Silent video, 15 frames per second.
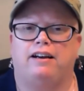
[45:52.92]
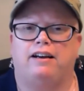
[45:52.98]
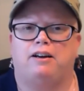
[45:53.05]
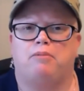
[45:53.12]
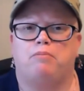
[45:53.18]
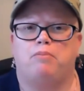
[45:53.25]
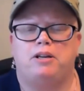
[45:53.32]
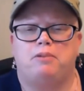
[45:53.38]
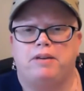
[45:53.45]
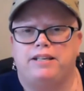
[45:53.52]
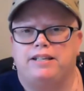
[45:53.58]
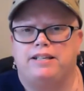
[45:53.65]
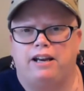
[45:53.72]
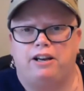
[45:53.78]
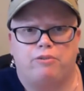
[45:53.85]
We didn't make
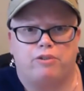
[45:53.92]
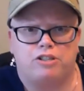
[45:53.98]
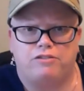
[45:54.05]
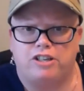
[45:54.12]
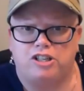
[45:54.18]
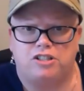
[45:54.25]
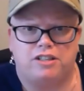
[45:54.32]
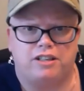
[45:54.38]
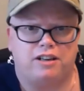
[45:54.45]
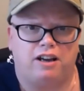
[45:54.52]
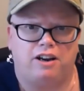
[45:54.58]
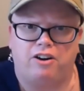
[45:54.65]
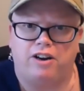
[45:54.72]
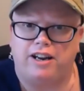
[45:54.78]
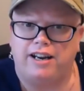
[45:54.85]
dining reservations at
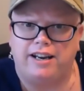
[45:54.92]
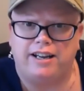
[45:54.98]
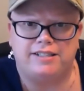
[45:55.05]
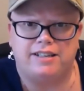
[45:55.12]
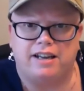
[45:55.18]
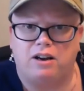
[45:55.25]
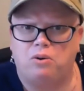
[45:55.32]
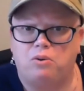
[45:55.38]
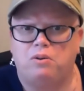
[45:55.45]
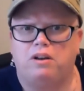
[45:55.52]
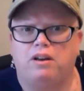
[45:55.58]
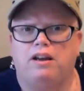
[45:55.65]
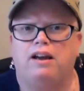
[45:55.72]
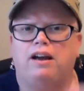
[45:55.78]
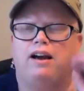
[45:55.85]
180 days out.
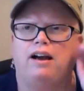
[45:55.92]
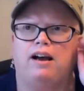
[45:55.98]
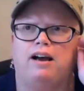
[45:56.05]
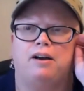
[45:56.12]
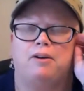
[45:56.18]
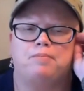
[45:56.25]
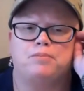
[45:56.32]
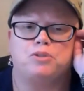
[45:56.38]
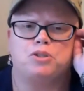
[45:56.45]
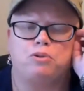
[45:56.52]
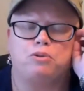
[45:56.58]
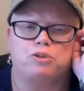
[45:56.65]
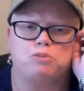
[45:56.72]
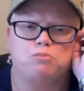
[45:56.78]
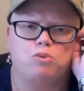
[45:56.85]
So
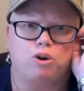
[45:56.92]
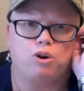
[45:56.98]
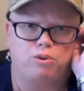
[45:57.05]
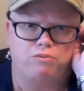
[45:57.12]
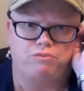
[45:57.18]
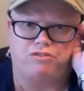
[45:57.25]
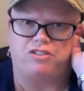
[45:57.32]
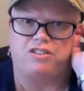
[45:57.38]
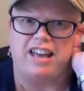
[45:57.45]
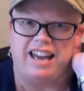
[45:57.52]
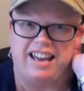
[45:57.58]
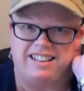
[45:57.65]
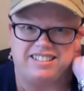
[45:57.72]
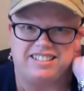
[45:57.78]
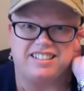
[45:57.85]
there was more room for
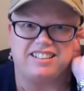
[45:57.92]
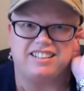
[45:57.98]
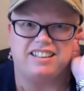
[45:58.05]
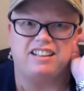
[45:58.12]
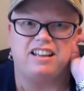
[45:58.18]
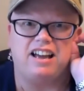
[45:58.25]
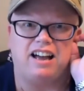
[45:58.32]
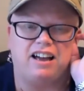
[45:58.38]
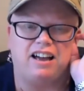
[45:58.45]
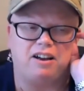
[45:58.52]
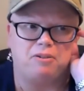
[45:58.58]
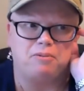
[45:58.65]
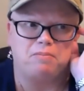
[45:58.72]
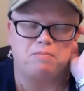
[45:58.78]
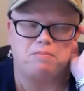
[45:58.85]
that.
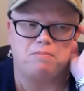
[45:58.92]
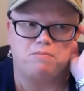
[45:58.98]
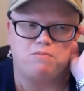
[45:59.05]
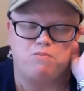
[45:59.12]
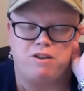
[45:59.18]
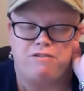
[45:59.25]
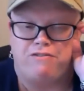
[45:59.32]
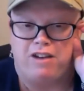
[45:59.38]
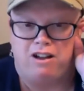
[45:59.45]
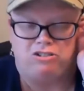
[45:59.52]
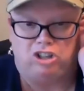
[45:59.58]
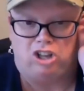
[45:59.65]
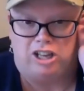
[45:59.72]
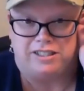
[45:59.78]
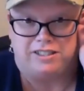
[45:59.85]
We
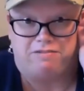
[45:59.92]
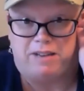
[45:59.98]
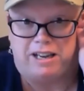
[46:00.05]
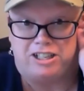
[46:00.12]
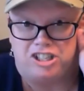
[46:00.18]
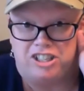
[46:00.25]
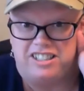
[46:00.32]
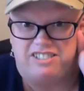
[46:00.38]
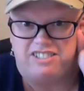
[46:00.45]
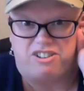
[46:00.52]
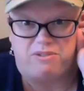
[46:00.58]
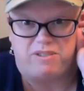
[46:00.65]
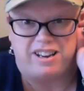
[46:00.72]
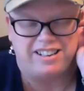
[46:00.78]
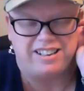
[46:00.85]
found lots of magic in
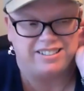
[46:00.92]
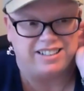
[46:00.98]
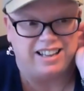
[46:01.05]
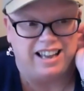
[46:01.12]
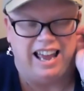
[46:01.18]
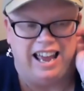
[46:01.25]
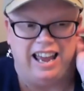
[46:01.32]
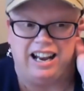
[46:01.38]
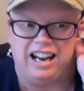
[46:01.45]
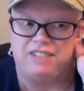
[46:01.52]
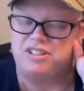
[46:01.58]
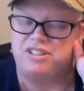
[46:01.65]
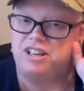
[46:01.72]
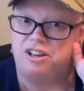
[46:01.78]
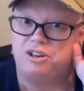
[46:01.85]
different ways. And I
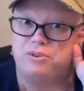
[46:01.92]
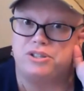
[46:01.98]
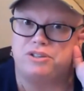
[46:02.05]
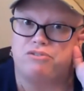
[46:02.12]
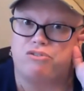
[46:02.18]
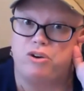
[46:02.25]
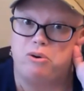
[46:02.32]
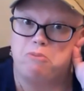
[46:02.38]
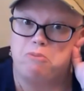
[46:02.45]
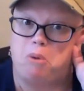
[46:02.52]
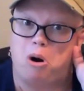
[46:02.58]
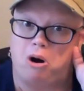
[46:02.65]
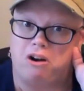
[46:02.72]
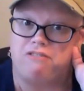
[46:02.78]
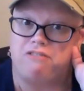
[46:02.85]
have to tell you, as a frequent
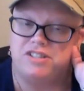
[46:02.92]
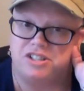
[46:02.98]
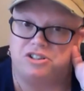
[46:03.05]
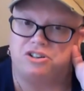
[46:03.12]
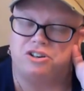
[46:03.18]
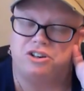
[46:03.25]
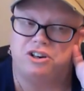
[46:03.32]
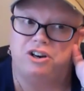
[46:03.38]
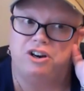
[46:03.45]
park visitor,